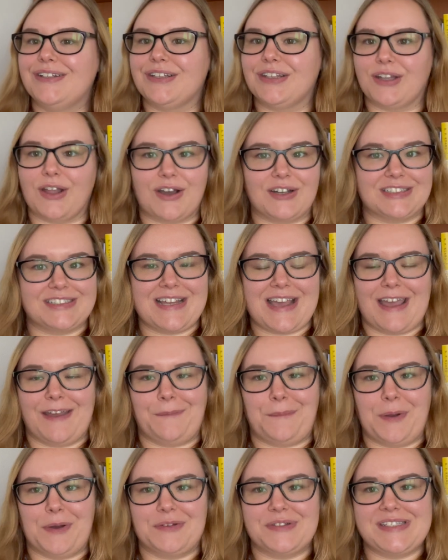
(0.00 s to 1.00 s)
Long
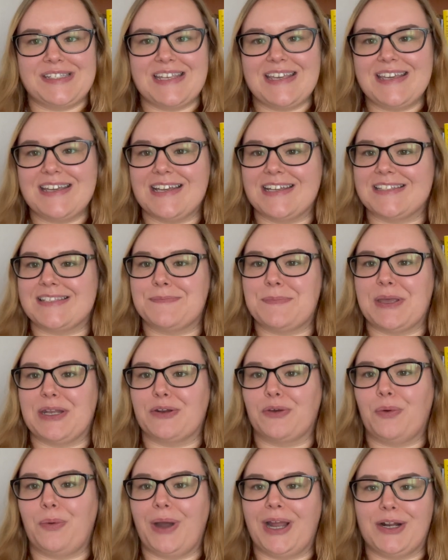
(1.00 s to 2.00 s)
time no see, it's
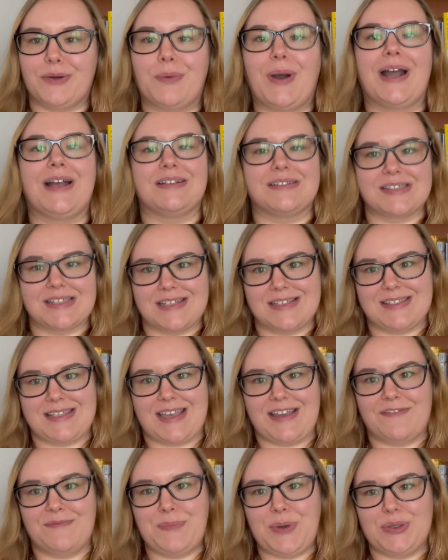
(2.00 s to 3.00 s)
been quite a while since I
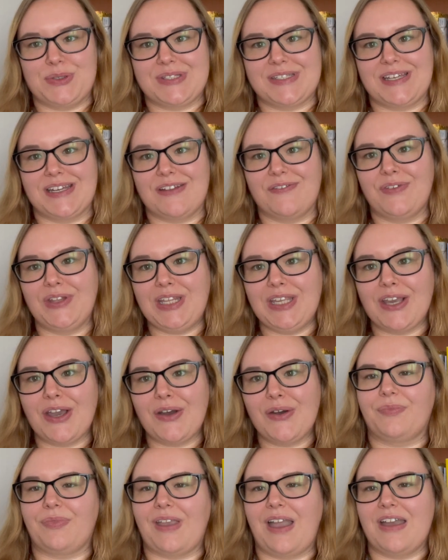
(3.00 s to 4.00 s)
have posted a video.